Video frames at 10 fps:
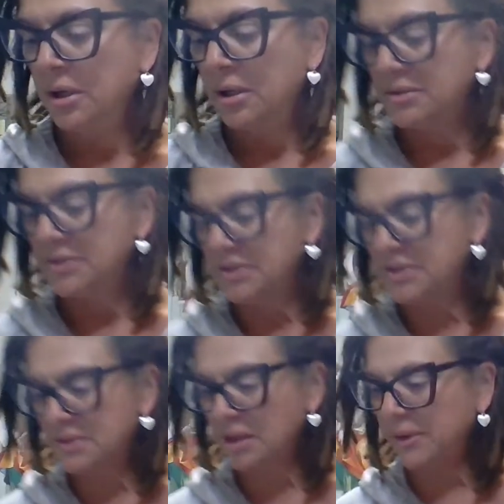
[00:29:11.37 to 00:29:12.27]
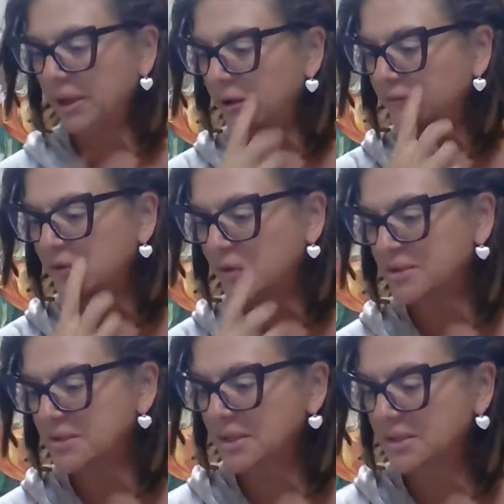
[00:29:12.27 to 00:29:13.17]
So this is coming in after the
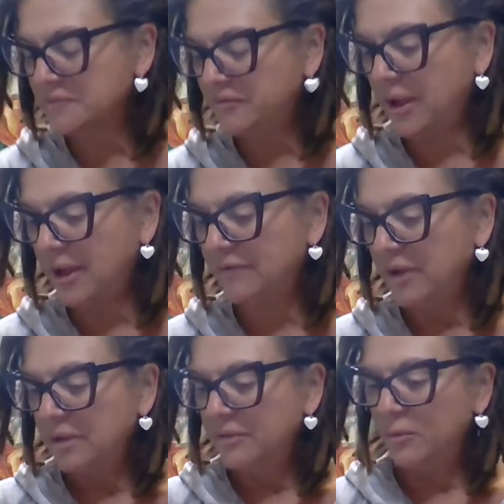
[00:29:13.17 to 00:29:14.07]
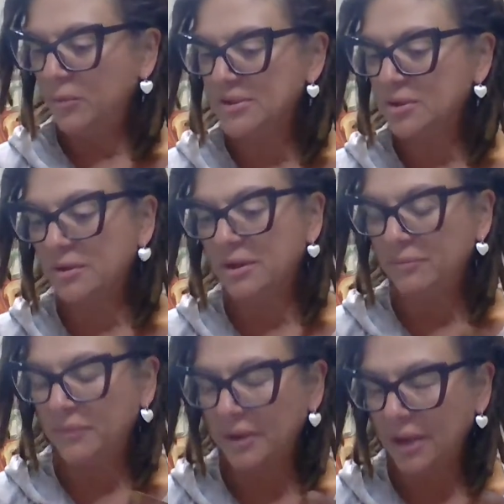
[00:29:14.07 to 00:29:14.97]
6-5, the wizard,
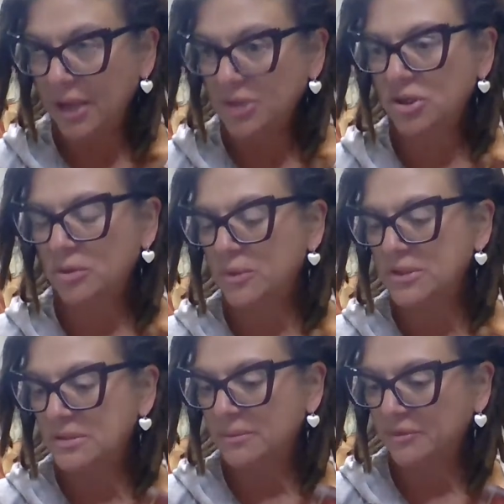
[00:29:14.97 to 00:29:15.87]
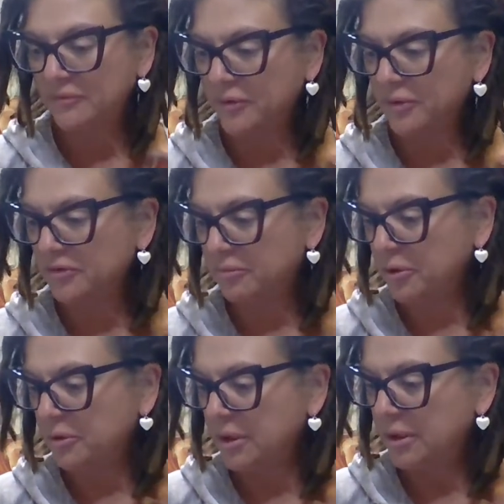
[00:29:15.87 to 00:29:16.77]
the ancient wisdom, the 1st
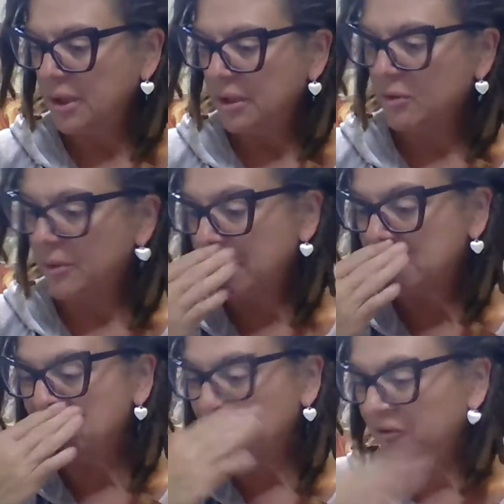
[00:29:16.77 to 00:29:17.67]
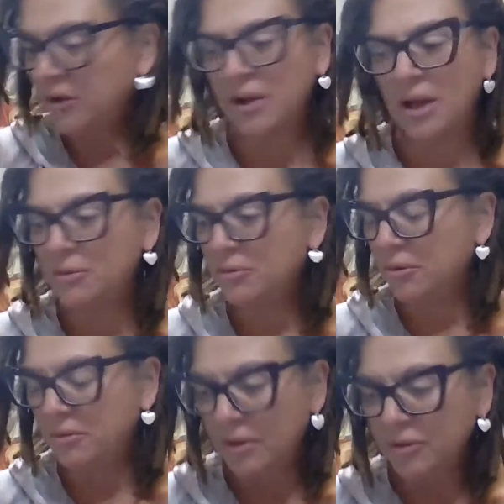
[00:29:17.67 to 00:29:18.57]
Merlin, going into the fairy godmother,
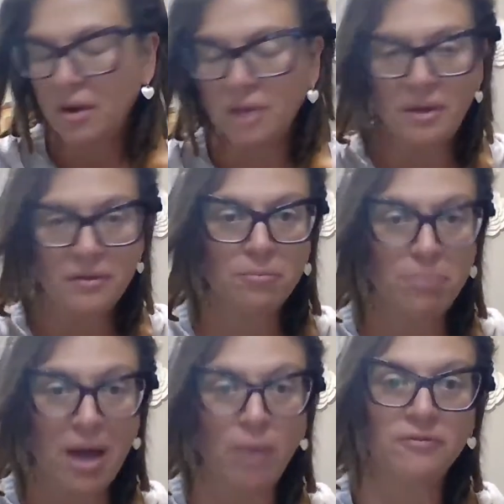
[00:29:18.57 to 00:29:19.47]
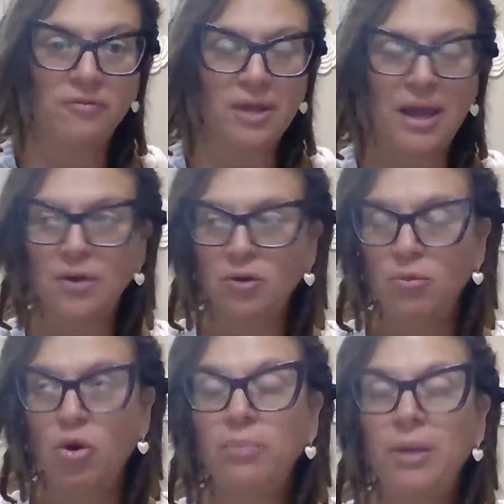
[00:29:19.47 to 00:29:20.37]
another powerful guide, or
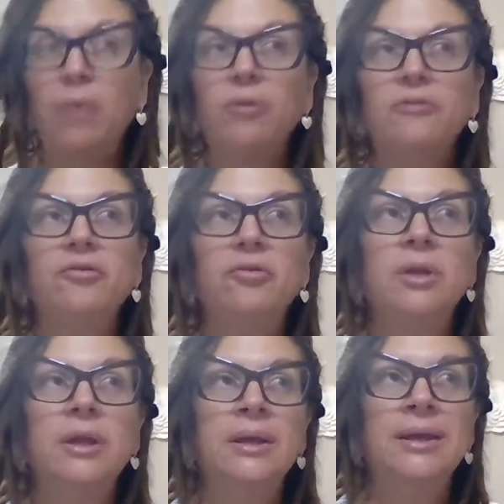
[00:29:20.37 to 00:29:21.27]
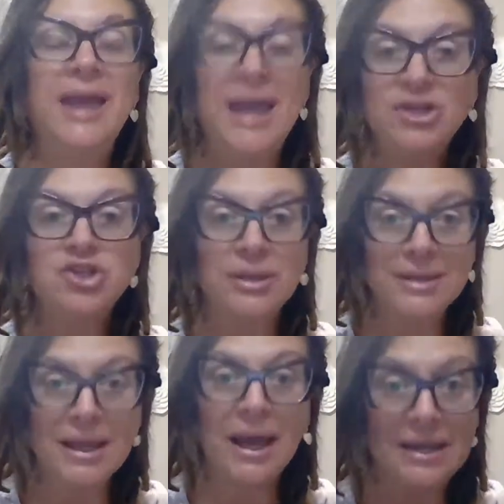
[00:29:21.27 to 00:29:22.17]
more powerful
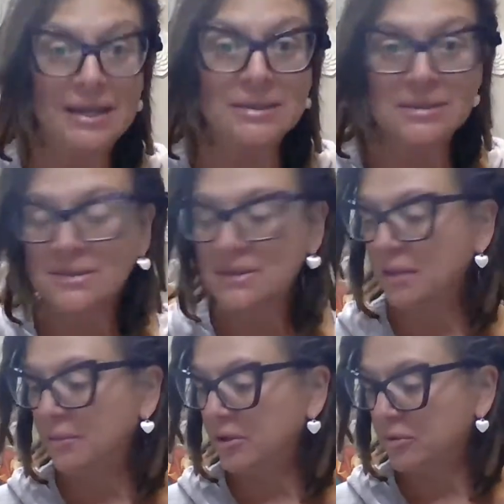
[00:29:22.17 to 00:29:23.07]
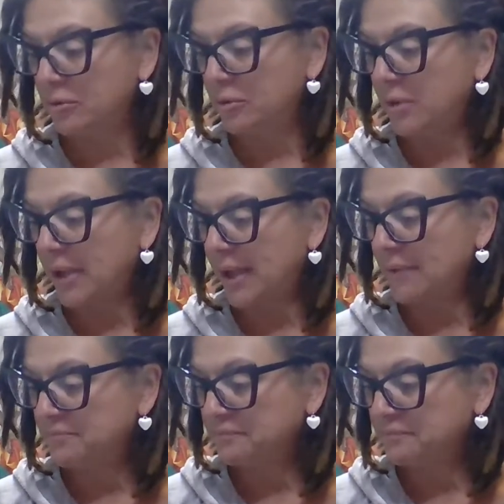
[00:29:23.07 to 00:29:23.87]
ancient guidance coming through. Okay.